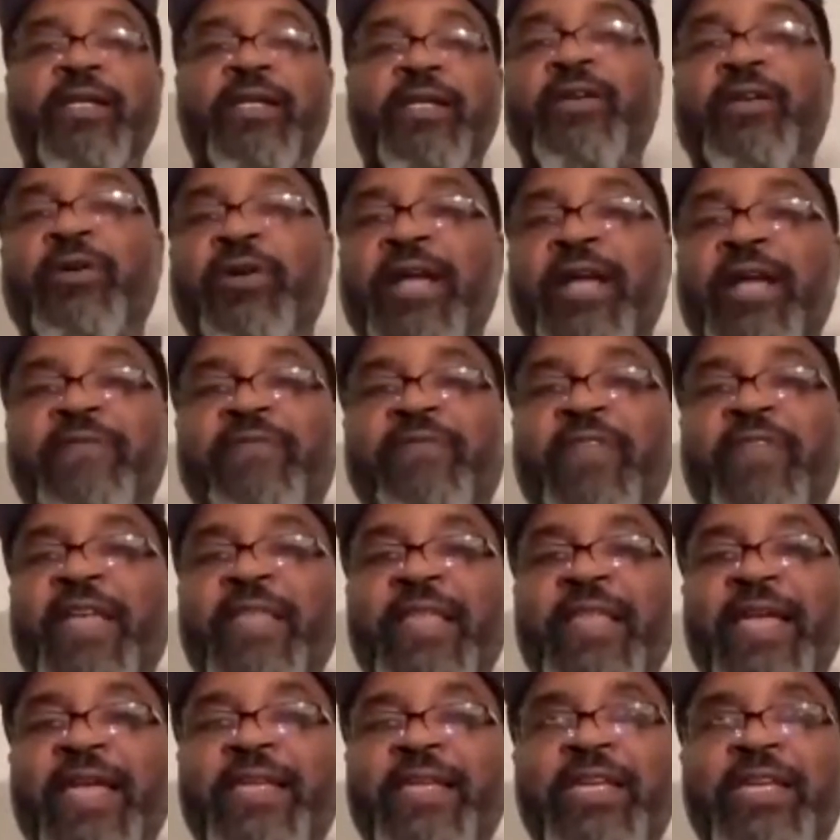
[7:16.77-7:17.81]
You know, that
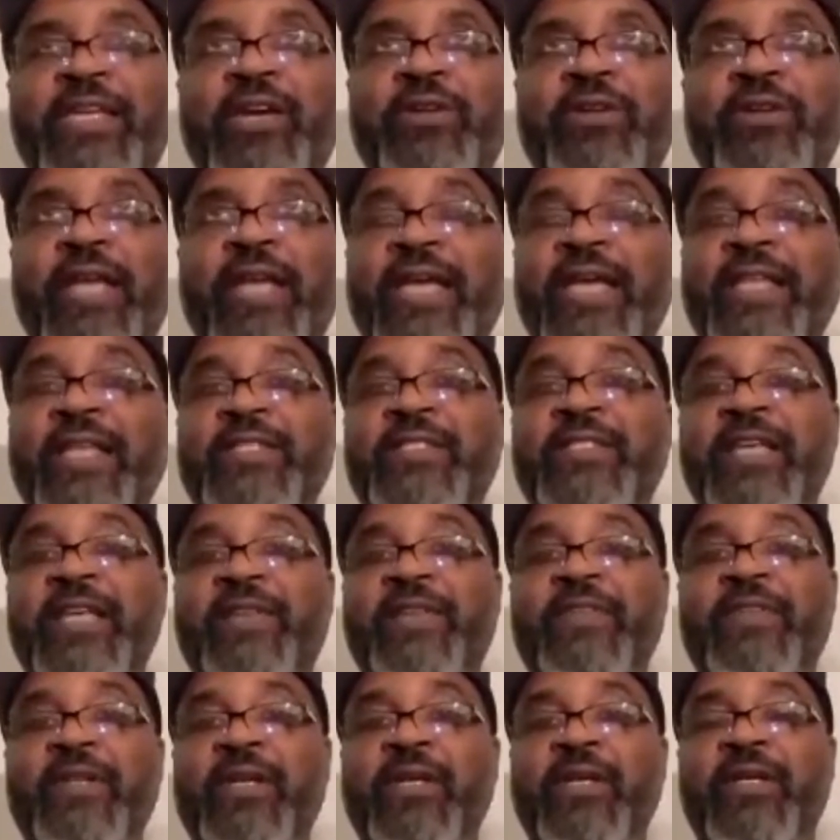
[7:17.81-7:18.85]
year in
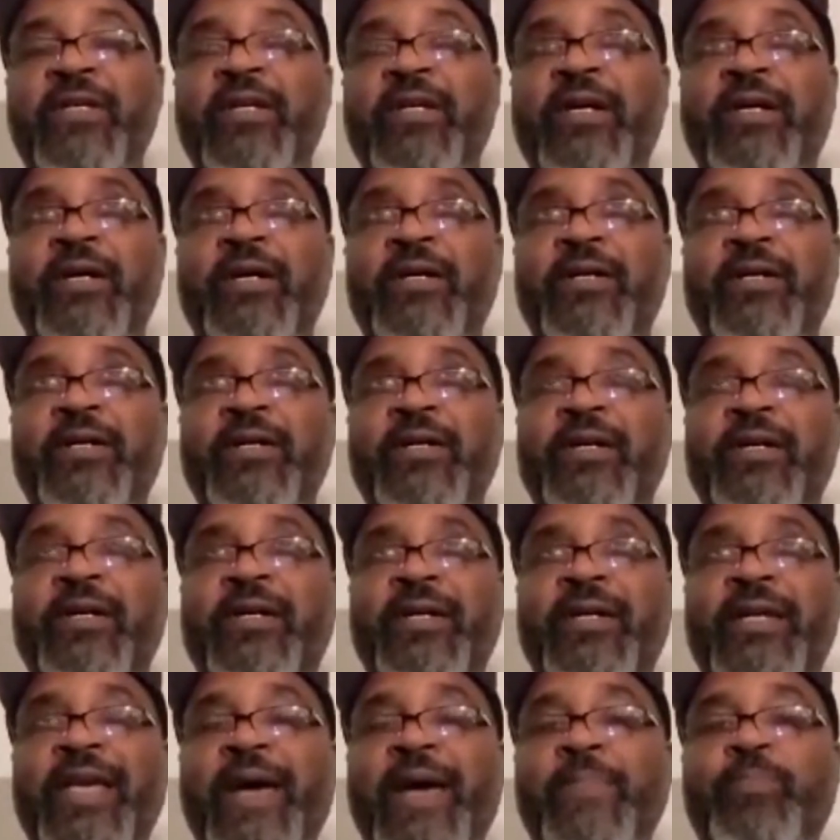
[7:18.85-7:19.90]
87,
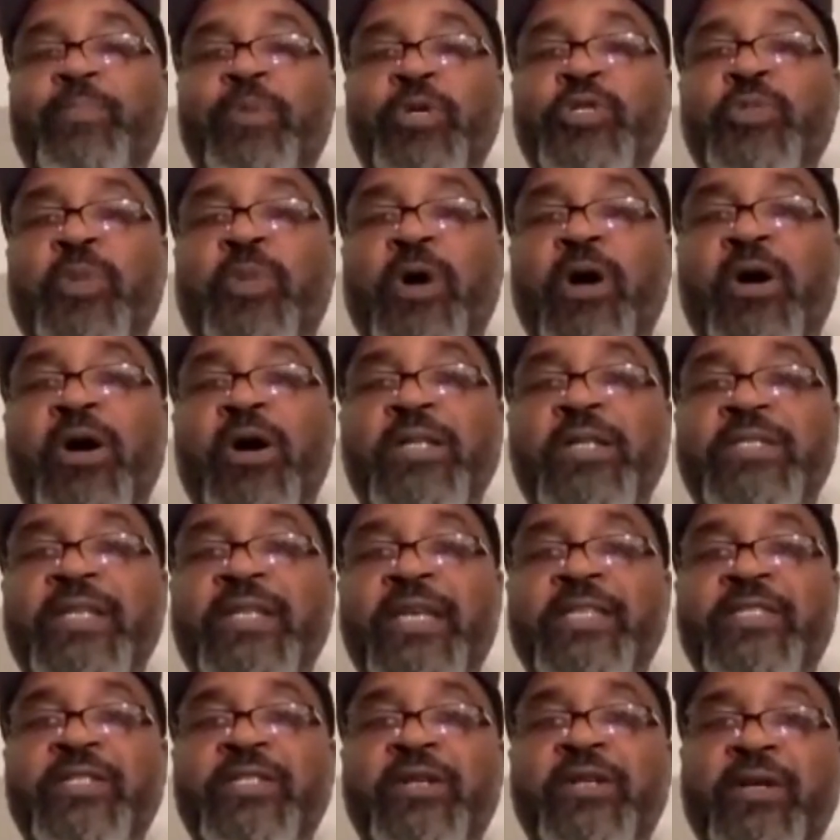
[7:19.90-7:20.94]
got Butch Mars
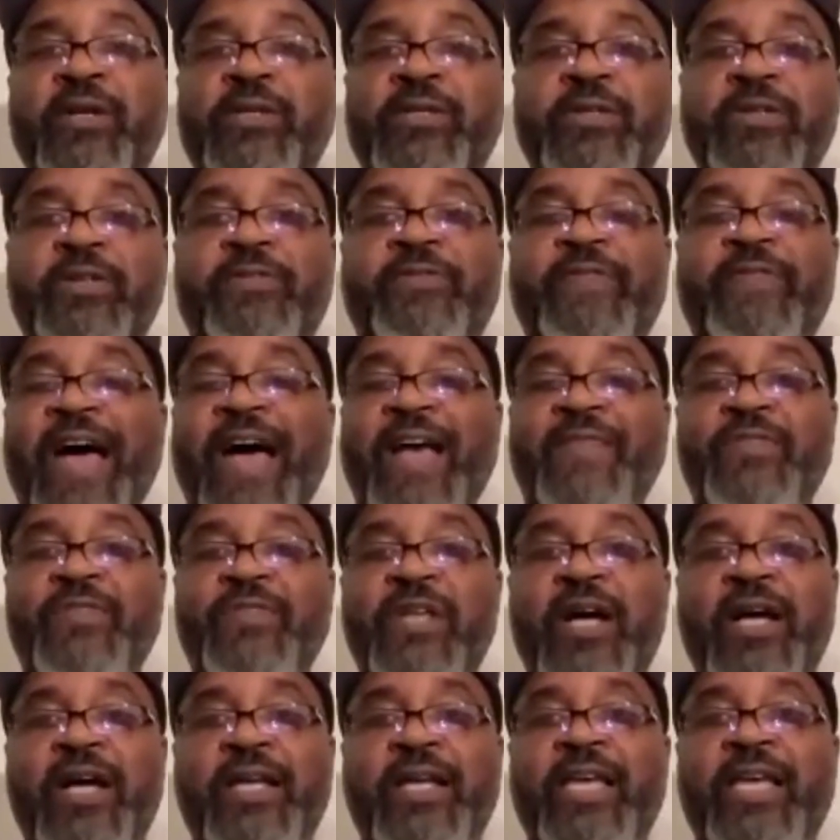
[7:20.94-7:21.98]
into the
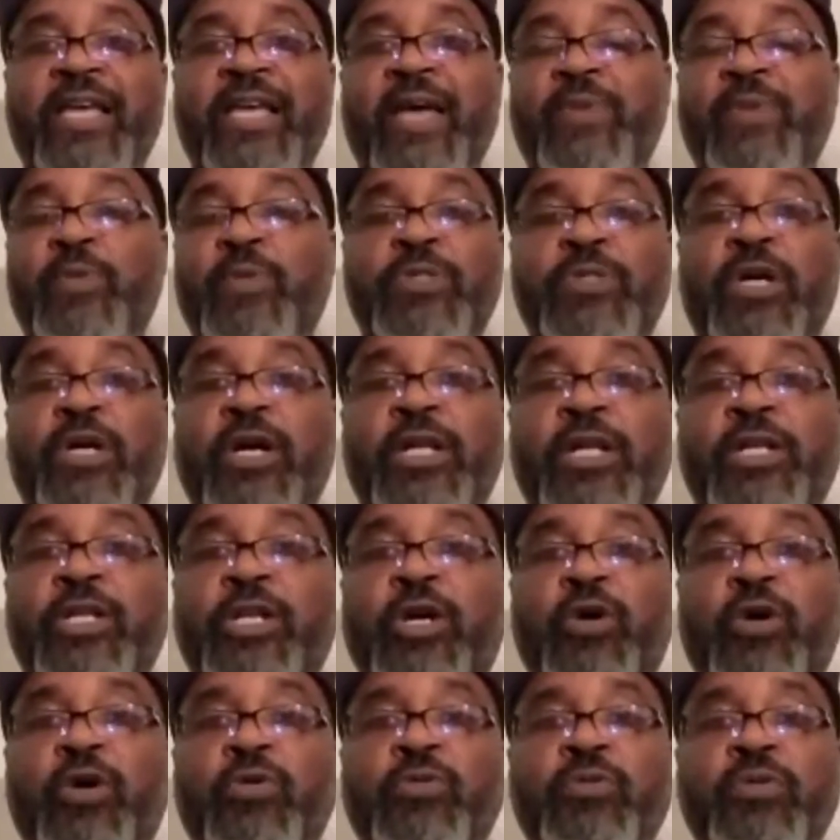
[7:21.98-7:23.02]
5-Star camp. He was
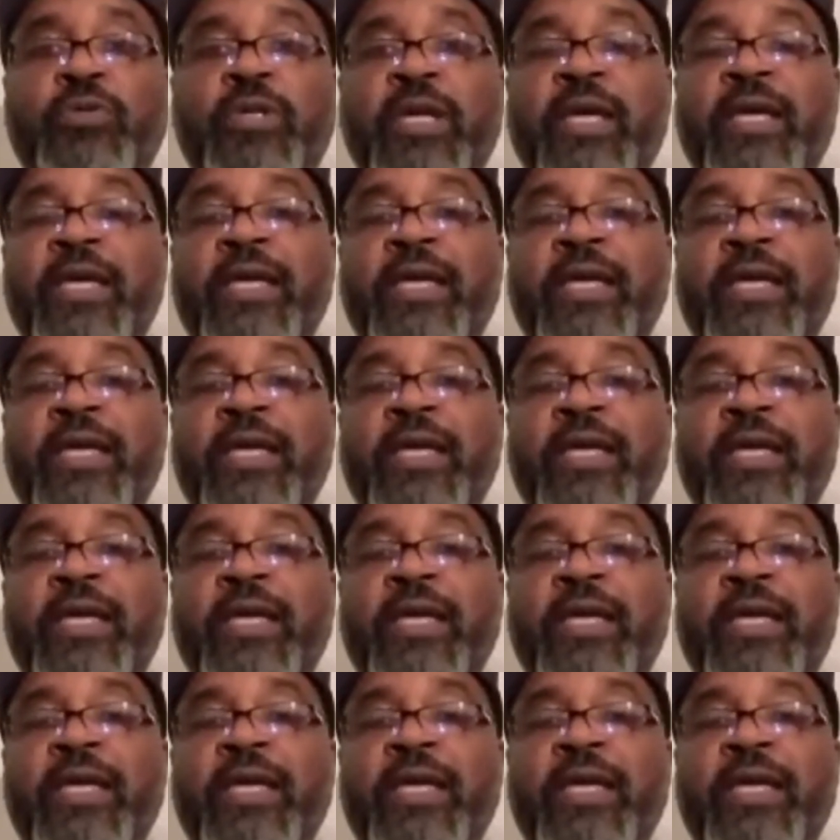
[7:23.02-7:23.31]
unknown.